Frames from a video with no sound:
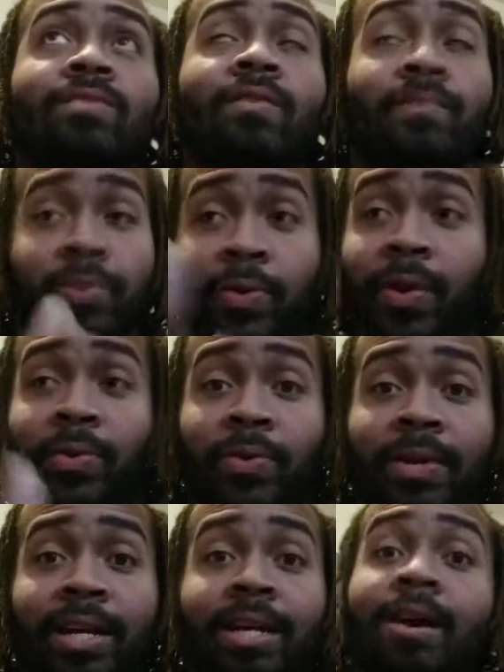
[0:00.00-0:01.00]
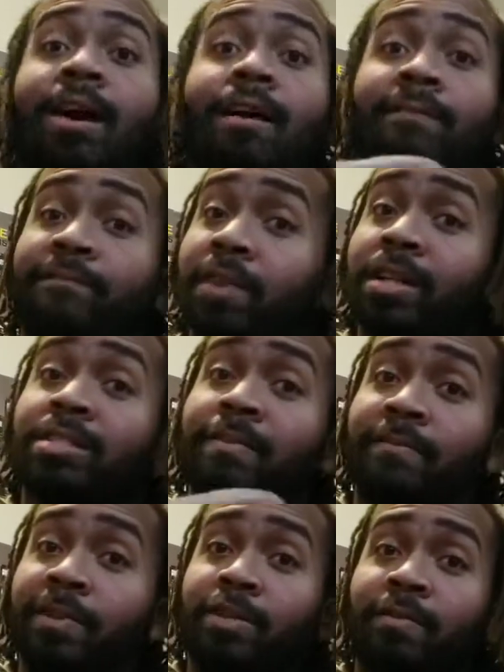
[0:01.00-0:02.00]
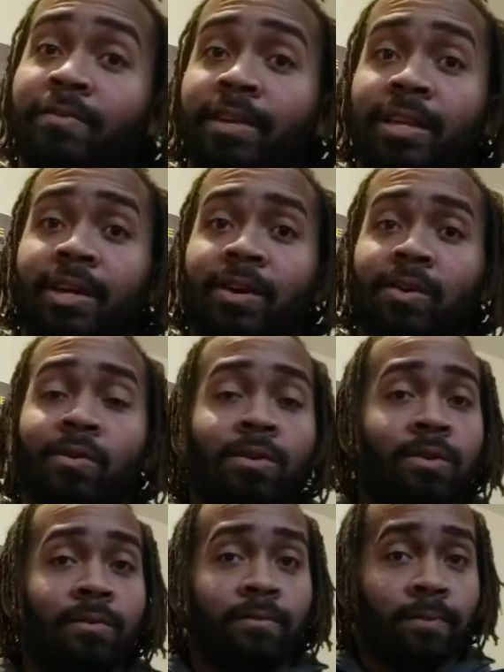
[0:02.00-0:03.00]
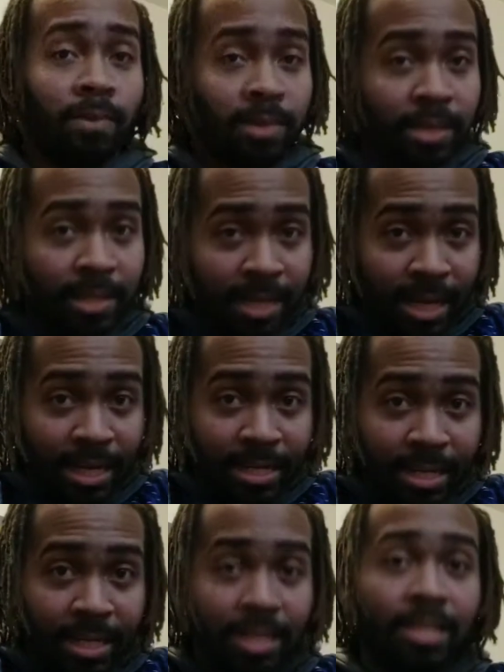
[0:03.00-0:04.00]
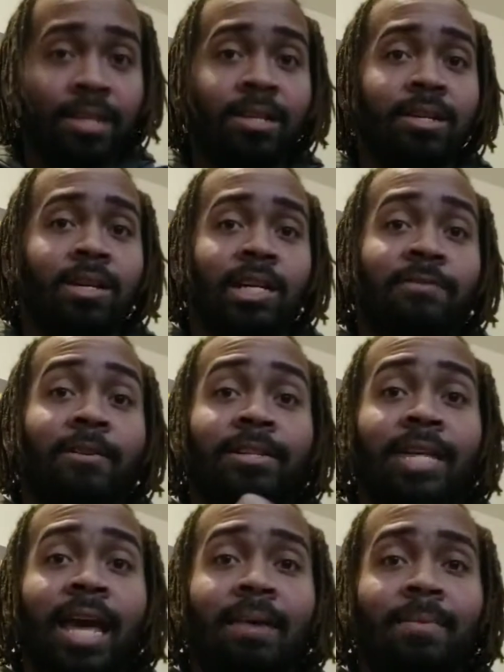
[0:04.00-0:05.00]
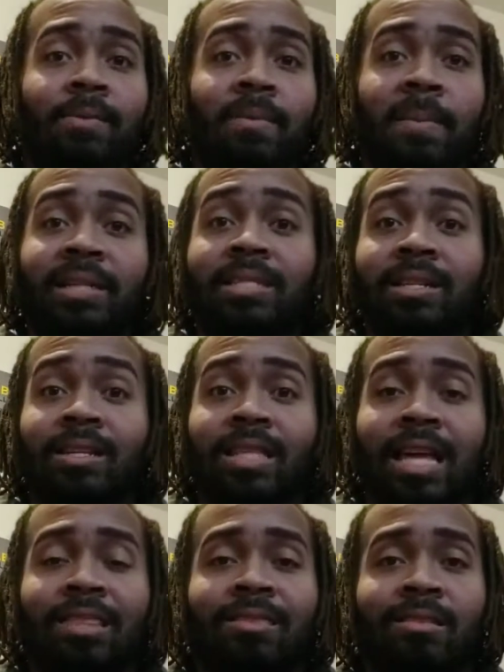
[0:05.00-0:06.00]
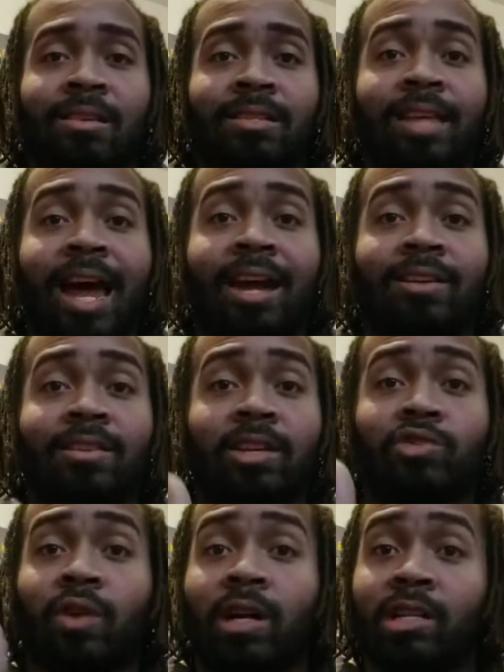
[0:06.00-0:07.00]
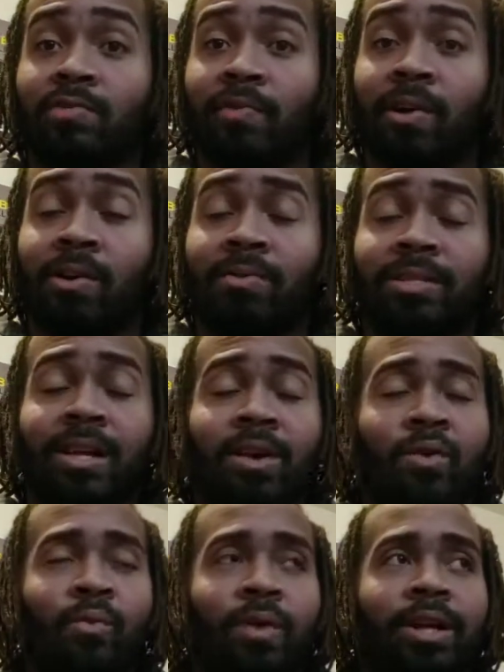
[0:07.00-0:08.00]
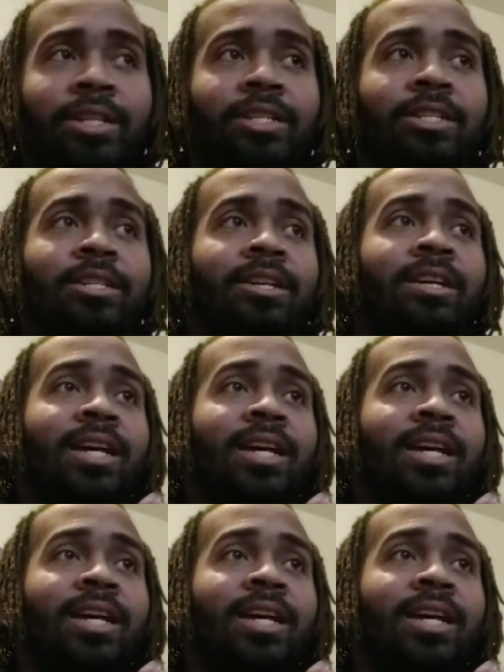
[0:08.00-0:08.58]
303, our first official video for the season, as far as gaming, we basically looked at the Tiger Electronics phones, which